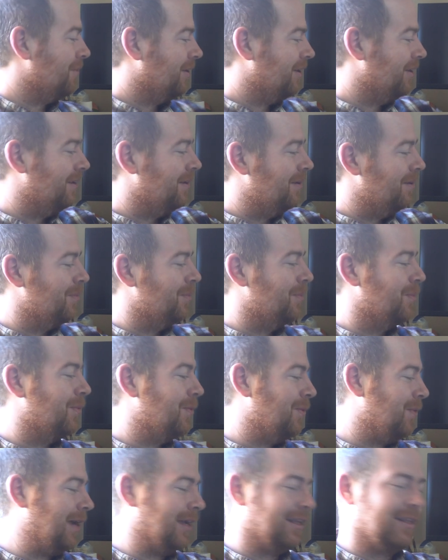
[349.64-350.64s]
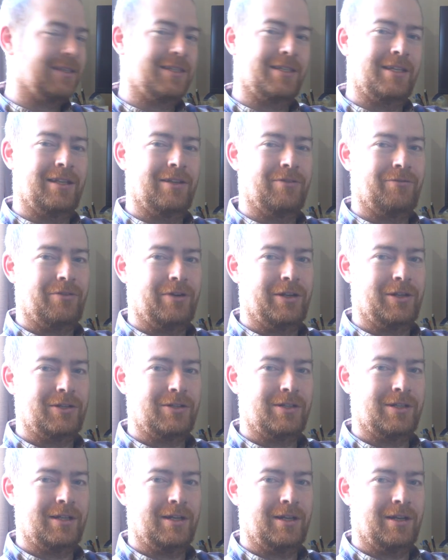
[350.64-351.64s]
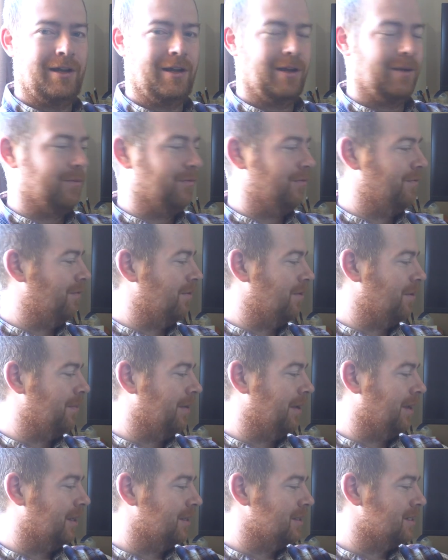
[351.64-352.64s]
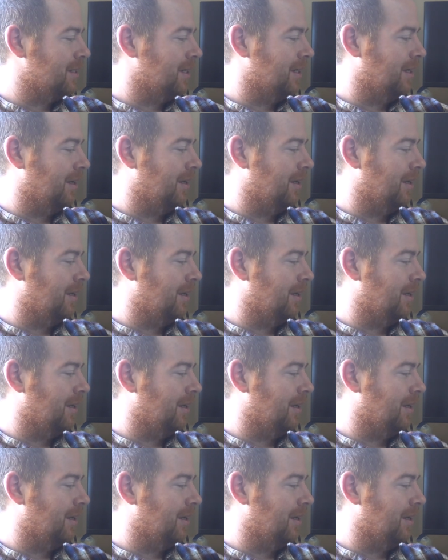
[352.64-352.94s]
gonna whack this in the fridge for a bit.